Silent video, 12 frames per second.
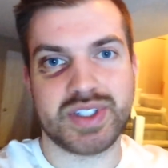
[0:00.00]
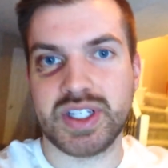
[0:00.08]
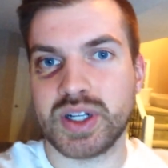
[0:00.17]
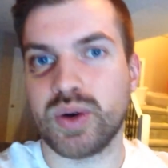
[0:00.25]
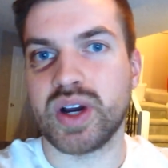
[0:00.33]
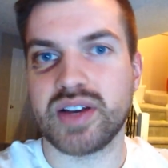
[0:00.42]

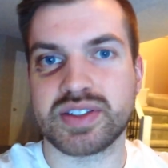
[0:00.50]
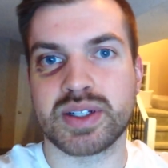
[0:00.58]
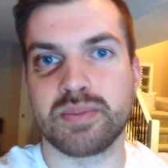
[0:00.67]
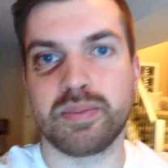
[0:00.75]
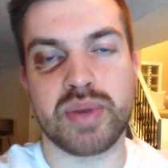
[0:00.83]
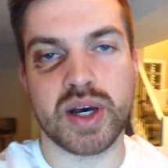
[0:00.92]
Have
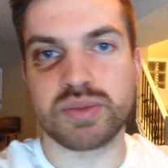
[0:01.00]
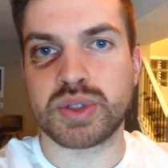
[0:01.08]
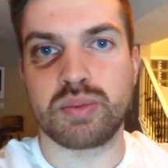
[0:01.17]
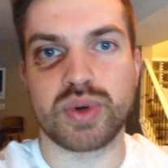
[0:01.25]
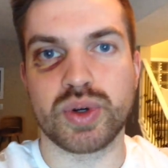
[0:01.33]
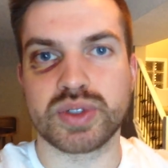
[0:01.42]
some bumps
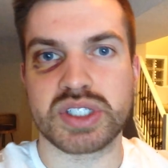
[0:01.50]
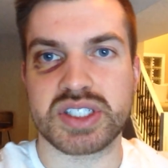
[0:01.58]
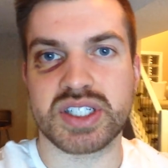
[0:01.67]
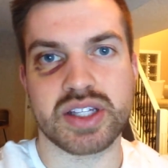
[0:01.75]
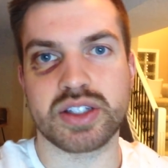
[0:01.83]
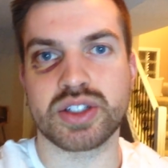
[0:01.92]
and bruises,
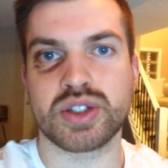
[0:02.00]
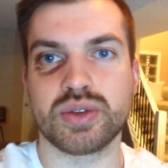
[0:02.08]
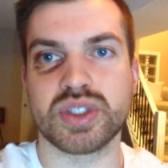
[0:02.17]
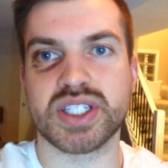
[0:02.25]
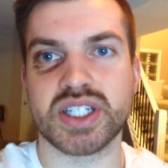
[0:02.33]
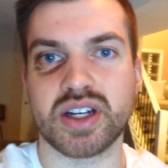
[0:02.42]
nothing too
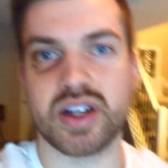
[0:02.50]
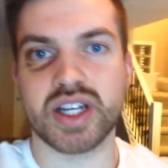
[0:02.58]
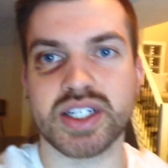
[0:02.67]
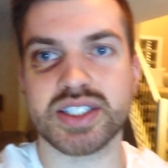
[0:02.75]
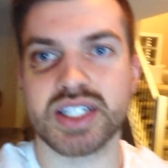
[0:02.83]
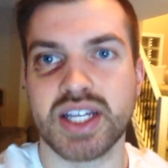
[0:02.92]

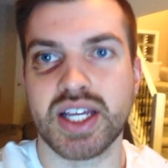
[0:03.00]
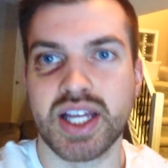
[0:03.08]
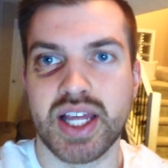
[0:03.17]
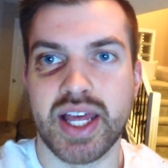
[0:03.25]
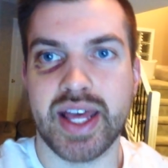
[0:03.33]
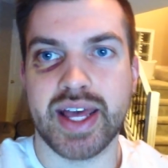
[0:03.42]
serious.
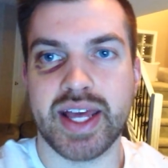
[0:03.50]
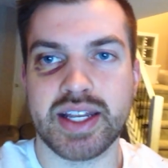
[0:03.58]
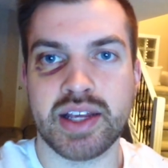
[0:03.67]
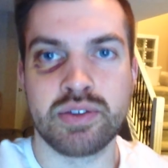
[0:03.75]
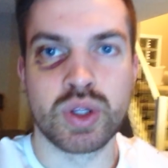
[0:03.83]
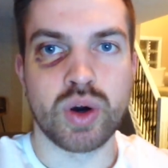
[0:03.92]
And
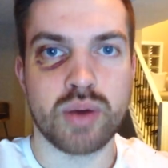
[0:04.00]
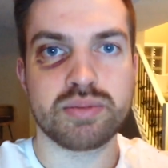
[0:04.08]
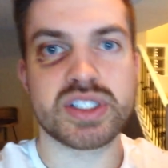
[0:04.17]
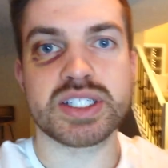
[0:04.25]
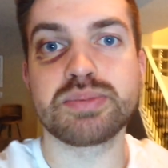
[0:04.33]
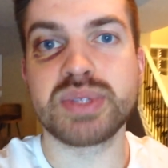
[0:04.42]
even though I'm
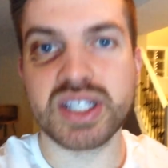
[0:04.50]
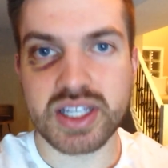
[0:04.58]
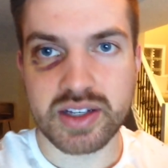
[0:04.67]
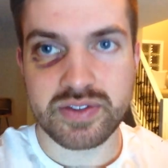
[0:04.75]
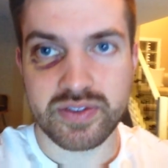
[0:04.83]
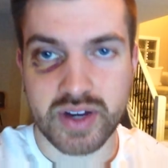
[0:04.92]

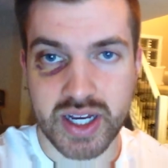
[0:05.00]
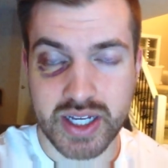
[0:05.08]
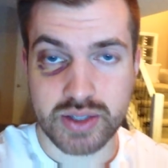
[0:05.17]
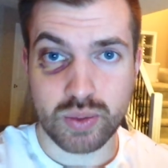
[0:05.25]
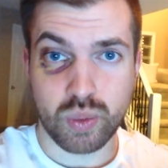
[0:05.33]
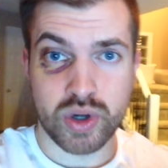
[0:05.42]
speaking
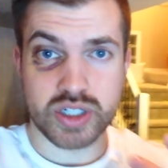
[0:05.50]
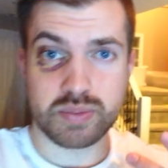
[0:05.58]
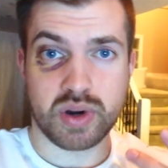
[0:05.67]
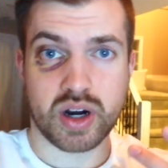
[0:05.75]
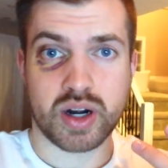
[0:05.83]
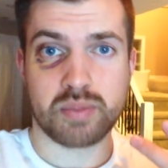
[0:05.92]
fine, the worst
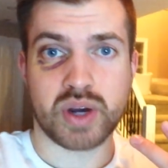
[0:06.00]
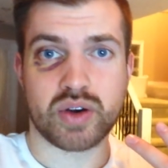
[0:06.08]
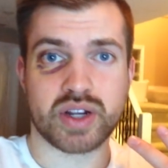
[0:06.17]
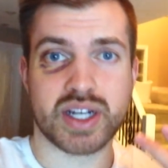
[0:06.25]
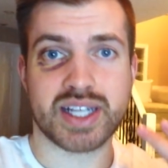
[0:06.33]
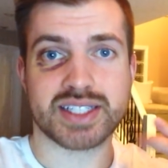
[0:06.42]
part
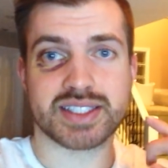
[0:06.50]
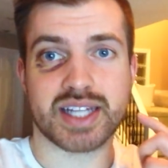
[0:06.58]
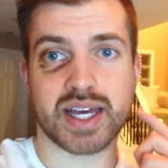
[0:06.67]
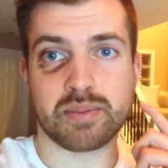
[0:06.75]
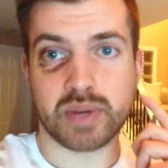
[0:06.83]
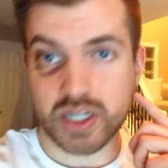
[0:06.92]
about it is
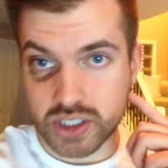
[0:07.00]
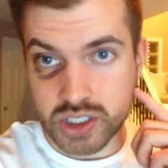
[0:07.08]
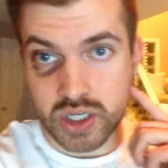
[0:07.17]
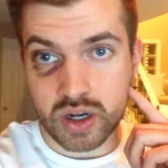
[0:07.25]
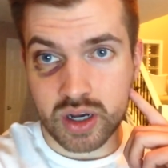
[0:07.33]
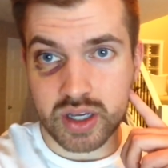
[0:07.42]
that my
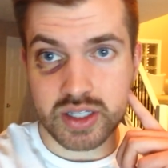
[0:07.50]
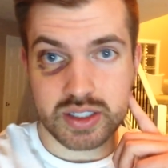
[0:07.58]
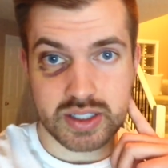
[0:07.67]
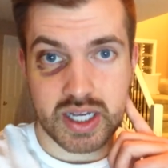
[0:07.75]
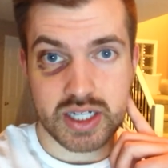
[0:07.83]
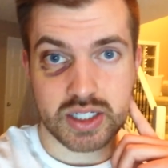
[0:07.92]
jaw
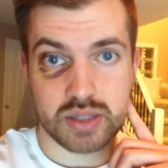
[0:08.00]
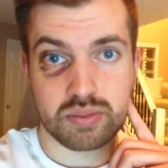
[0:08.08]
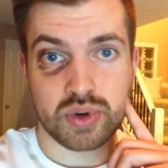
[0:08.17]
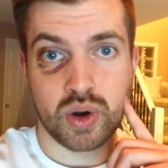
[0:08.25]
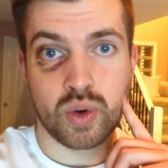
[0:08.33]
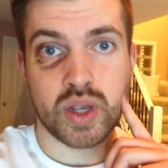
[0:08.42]
is actually
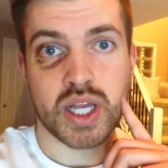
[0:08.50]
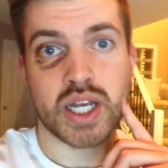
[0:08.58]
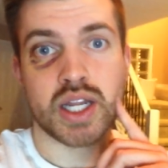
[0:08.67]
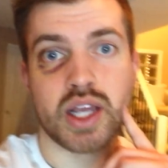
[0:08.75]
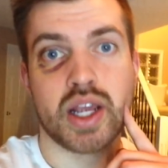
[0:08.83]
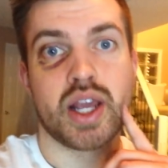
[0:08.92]

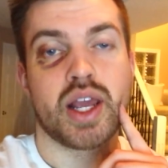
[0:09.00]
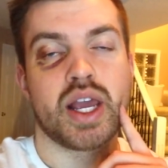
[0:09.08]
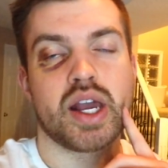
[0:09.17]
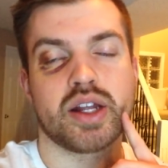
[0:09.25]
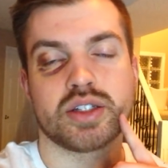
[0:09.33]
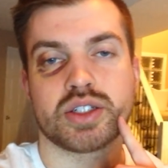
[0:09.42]
broken.
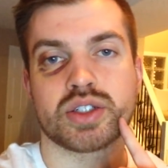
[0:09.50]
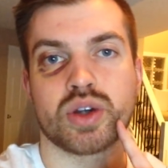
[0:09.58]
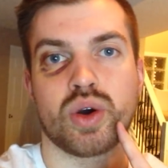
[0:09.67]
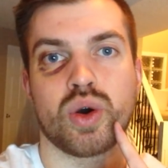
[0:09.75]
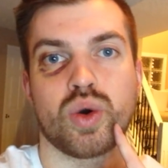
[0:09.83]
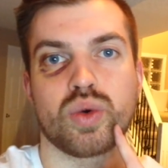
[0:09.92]
And
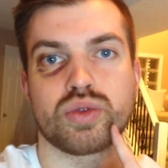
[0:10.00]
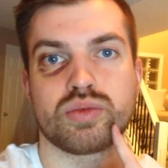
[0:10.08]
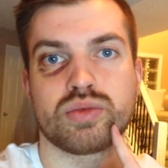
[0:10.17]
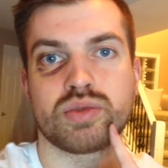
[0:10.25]
so,